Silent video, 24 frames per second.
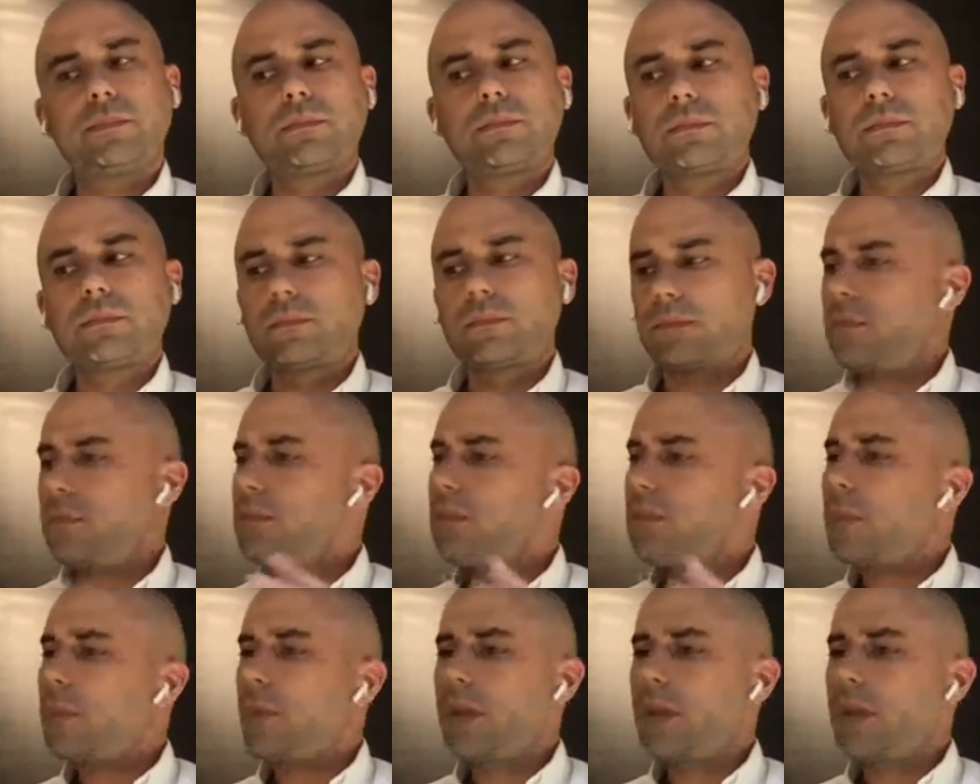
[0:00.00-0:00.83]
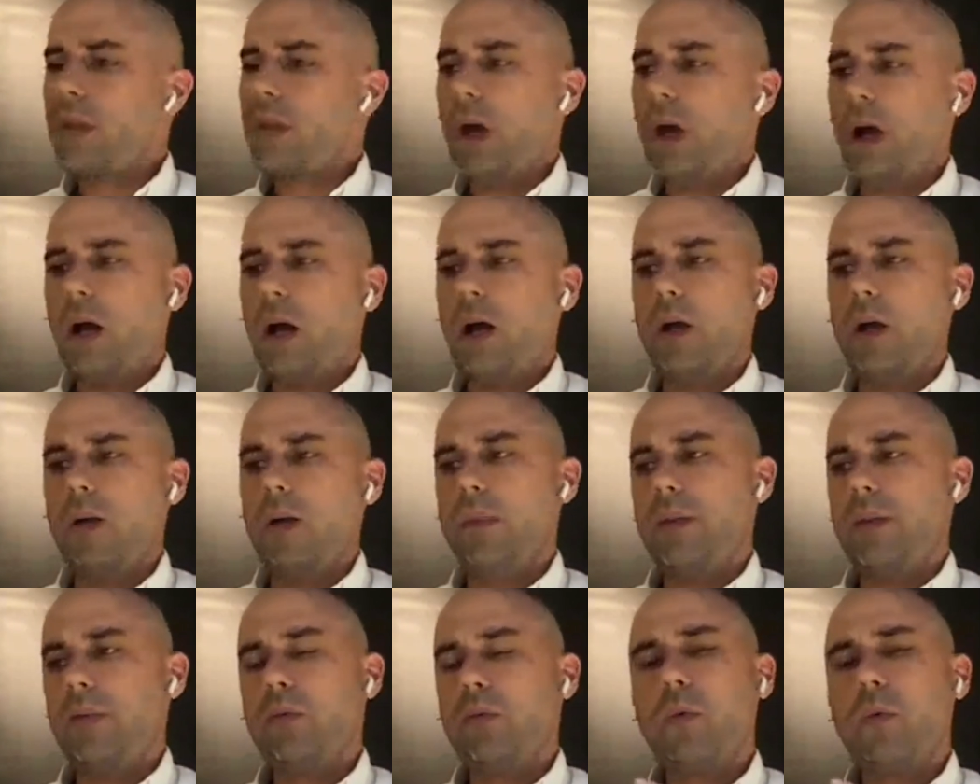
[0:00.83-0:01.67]
maybe one or two
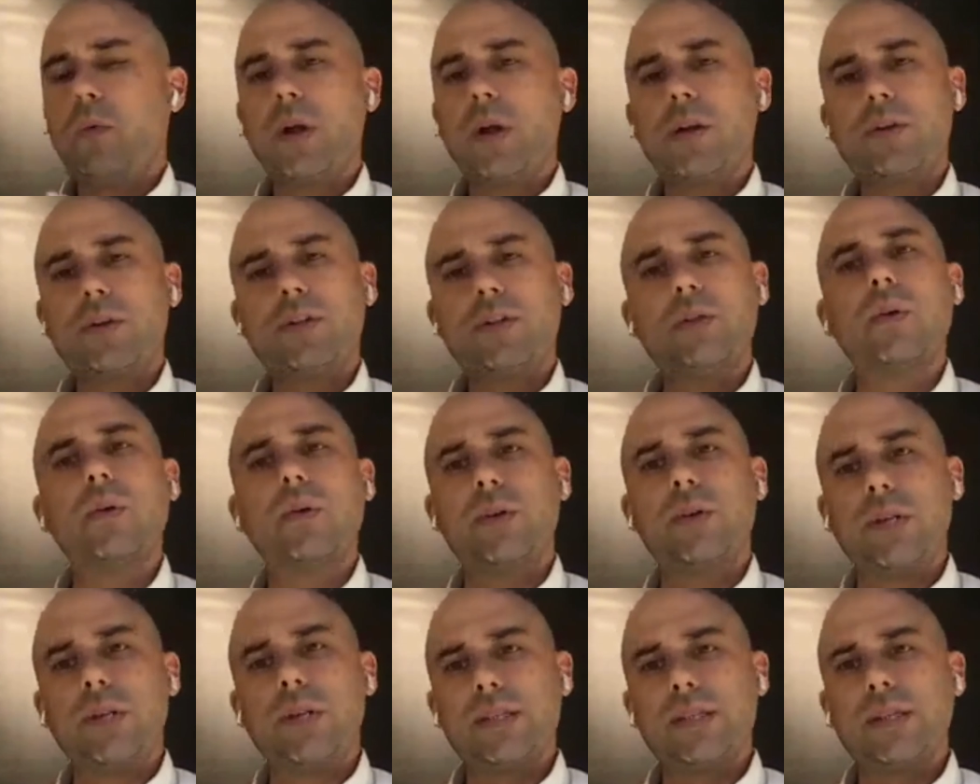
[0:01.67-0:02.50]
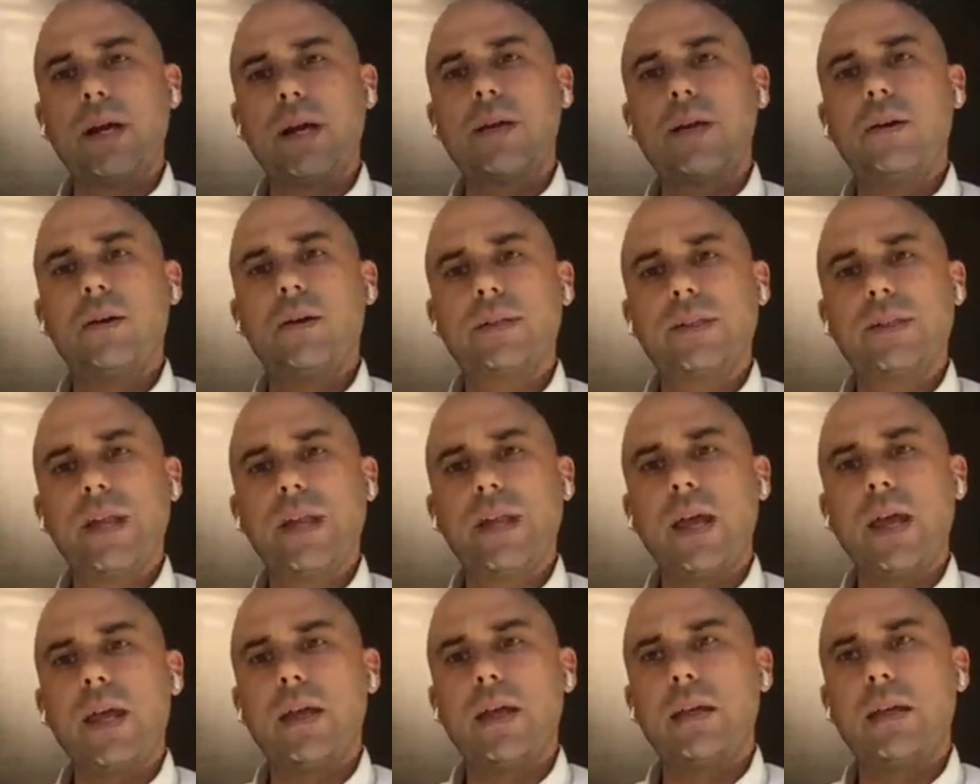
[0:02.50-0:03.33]
other designers, and
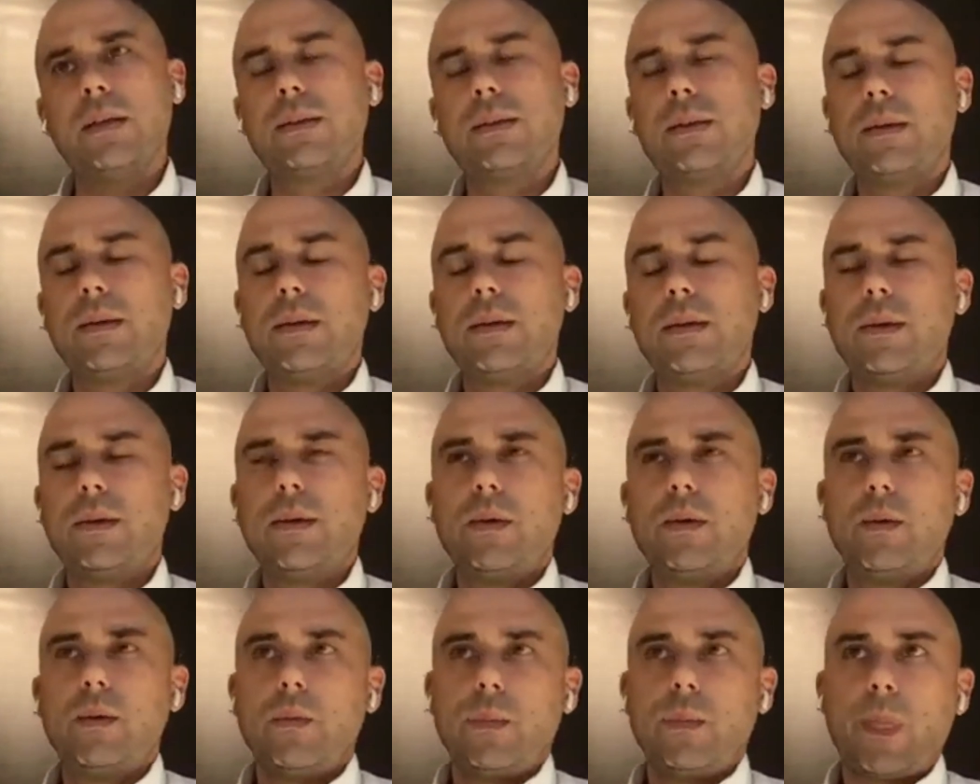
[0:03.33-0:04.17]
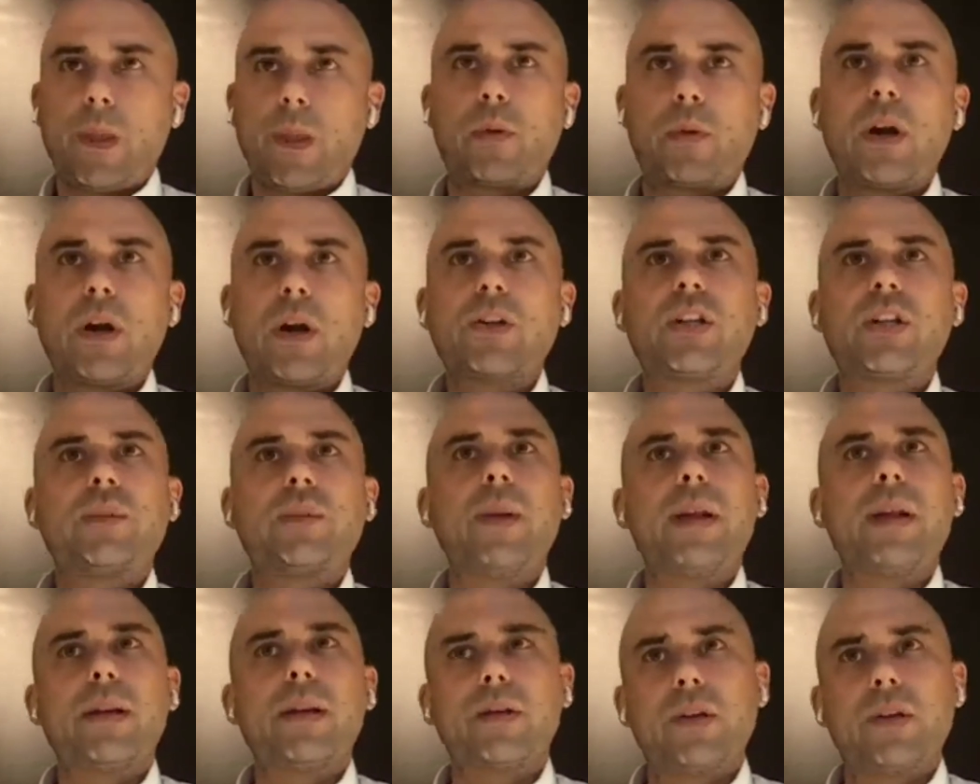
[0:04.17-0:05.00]
our project managers
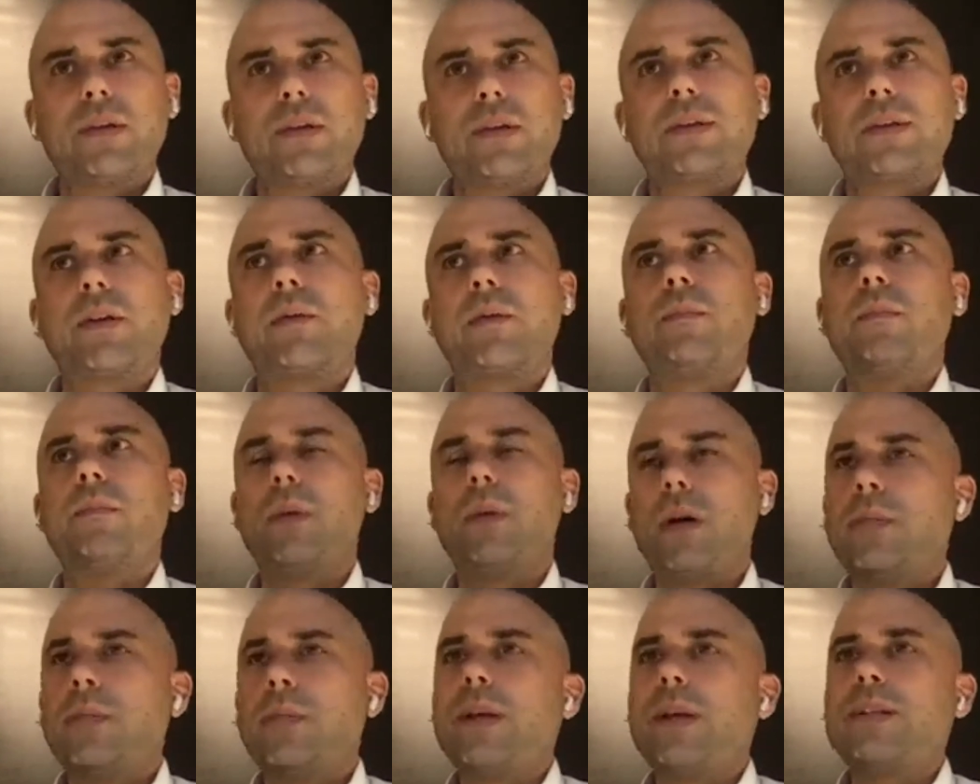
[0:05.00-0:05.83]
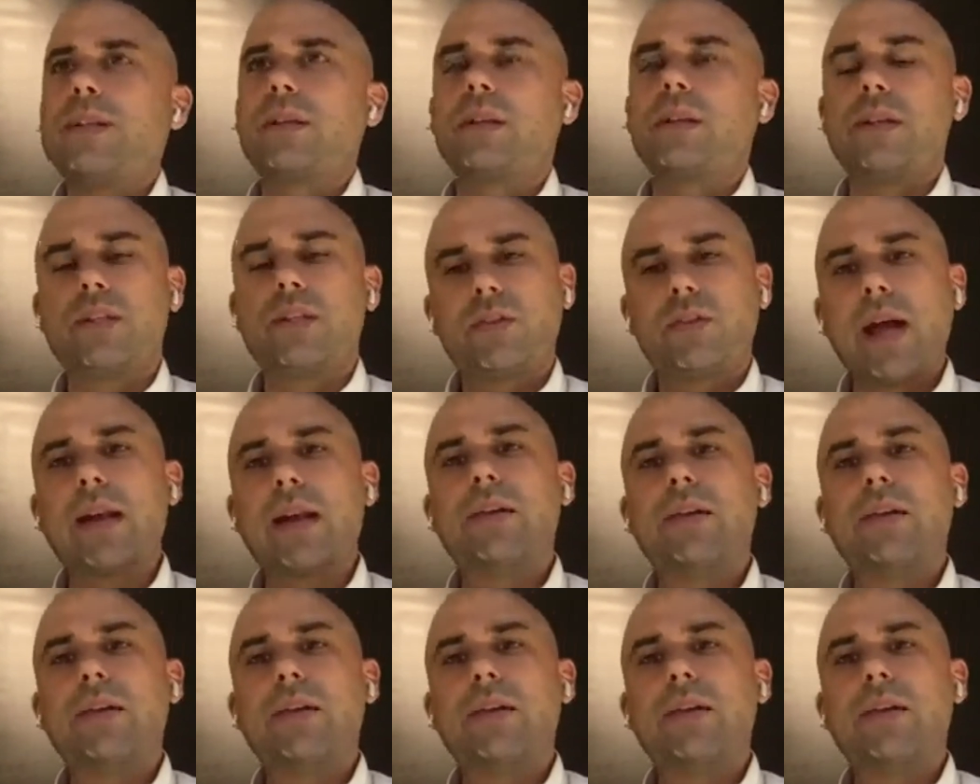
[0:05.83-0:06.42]
are basically strategists.